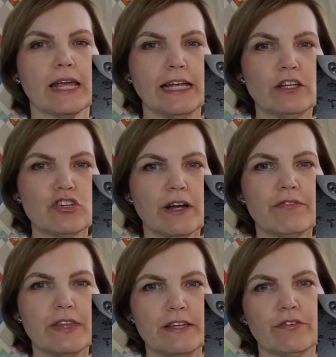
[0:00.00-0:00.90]
each
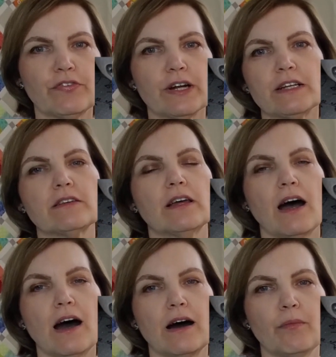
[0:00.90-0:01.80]
of the different
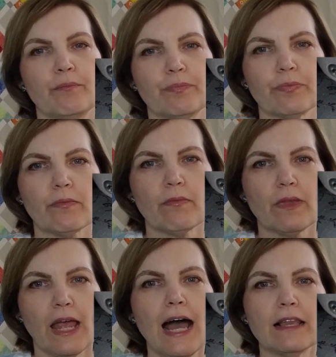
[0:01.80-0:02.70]

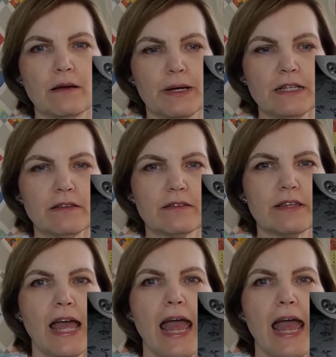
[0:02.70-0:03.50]
elements.